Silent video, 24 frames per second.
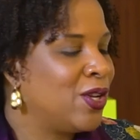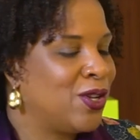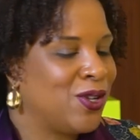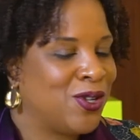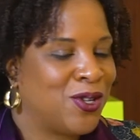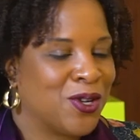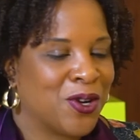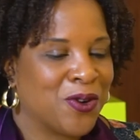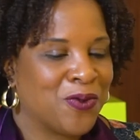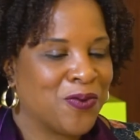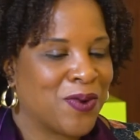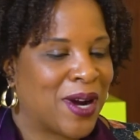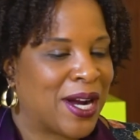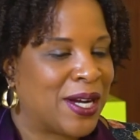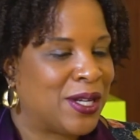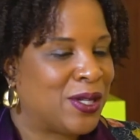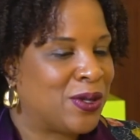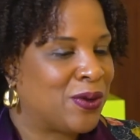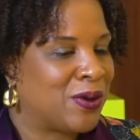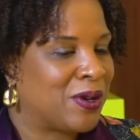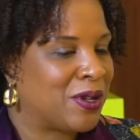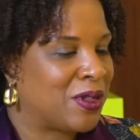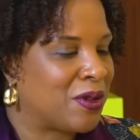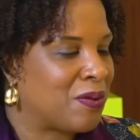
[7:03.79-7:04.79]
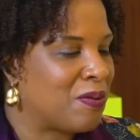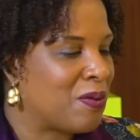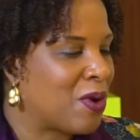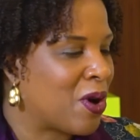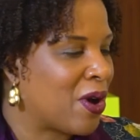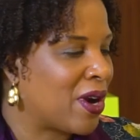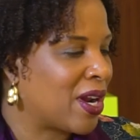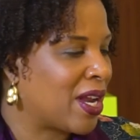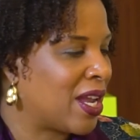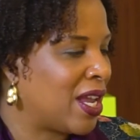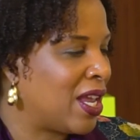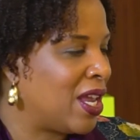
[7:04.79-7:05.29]
You don't write toward the
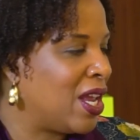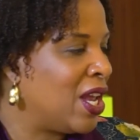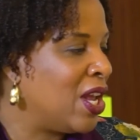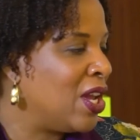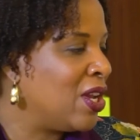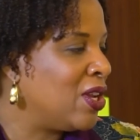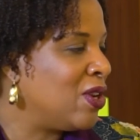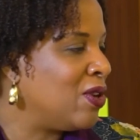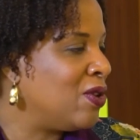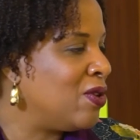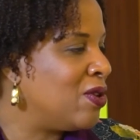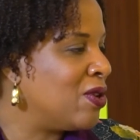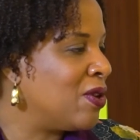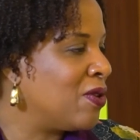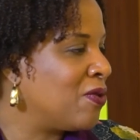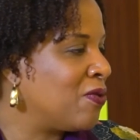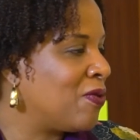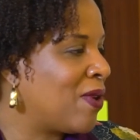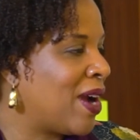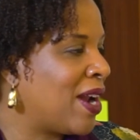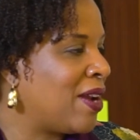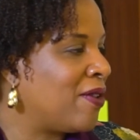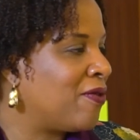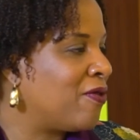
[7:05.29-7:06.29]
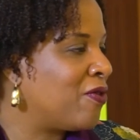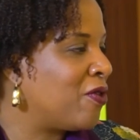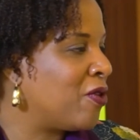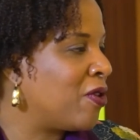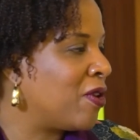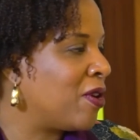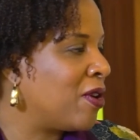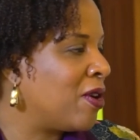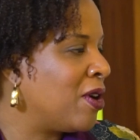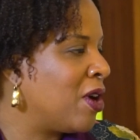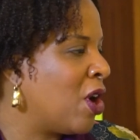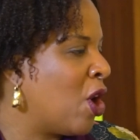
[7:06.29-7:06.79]
market. You don't write
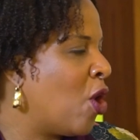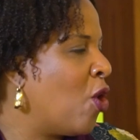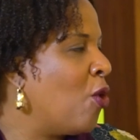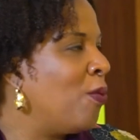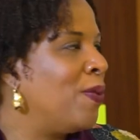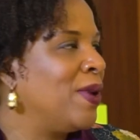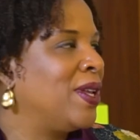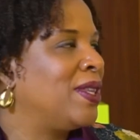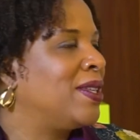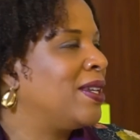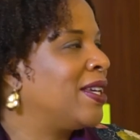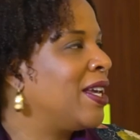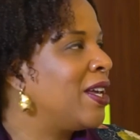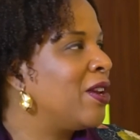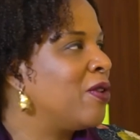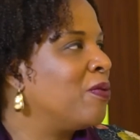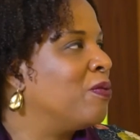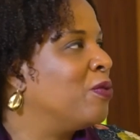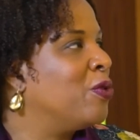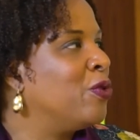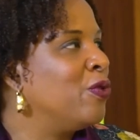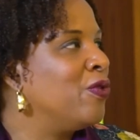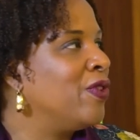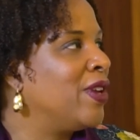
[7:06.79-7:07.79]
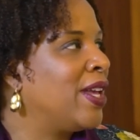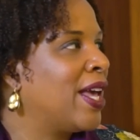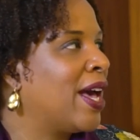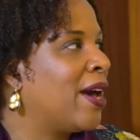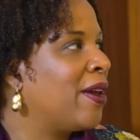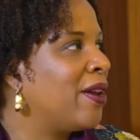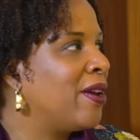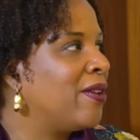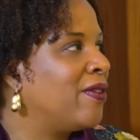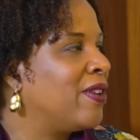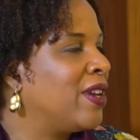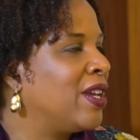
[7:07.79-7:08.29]
for hoping to get a movie
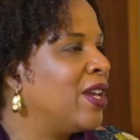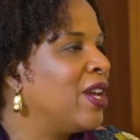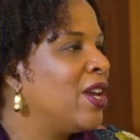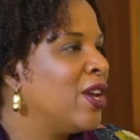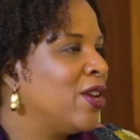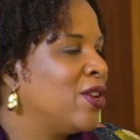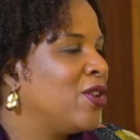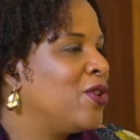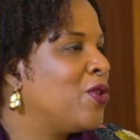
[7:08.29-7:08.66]
out of it.